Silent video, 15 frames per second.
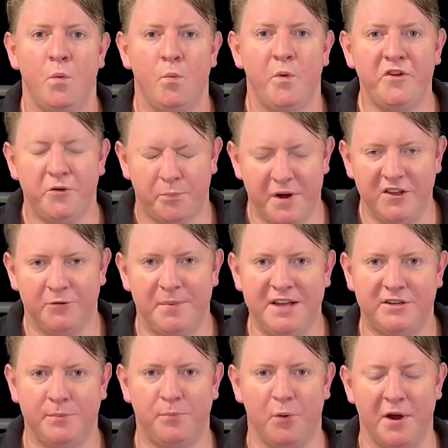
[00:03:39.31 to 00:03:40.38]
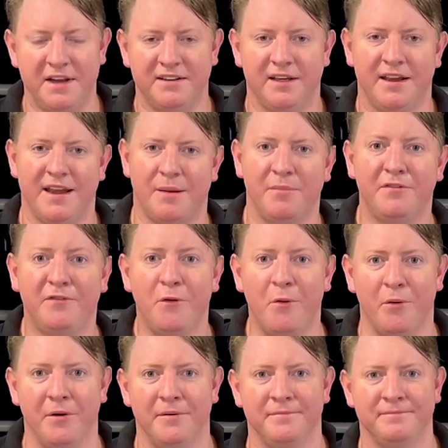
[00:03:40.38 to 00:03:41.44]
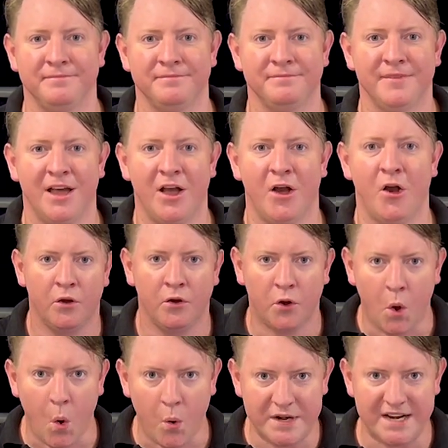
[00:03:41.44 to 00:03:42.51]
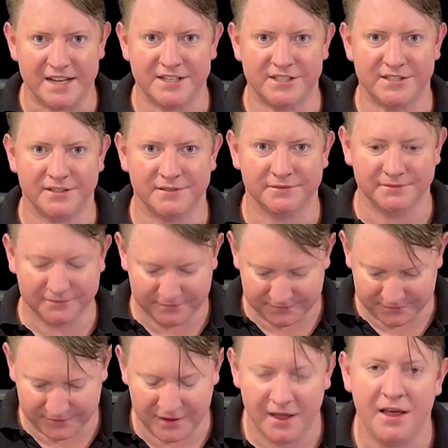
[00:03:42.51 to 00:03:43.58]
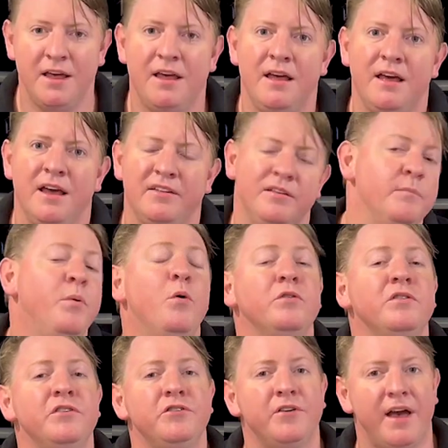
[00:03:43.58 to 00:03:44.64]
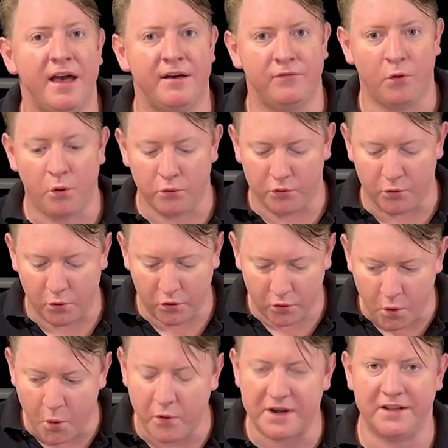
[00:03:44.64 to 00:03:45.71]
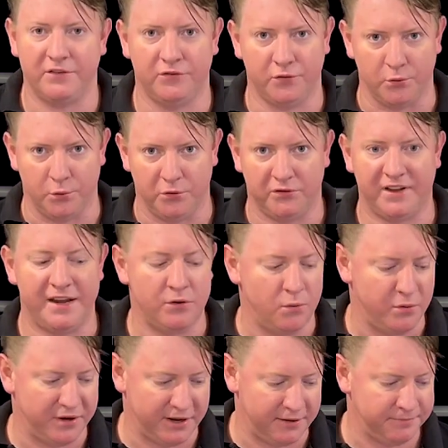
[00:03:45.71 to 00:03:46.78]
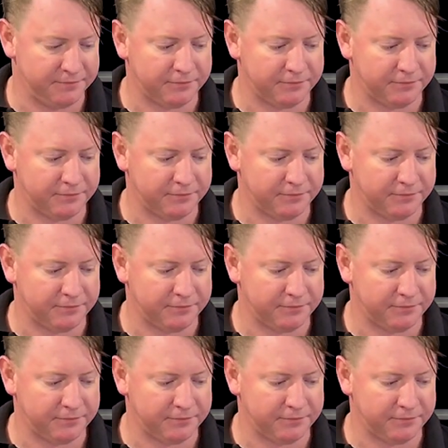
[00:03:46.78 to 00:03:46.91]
Which brings me to point number 4. Cordless. It's important to have all your cordless tools in order.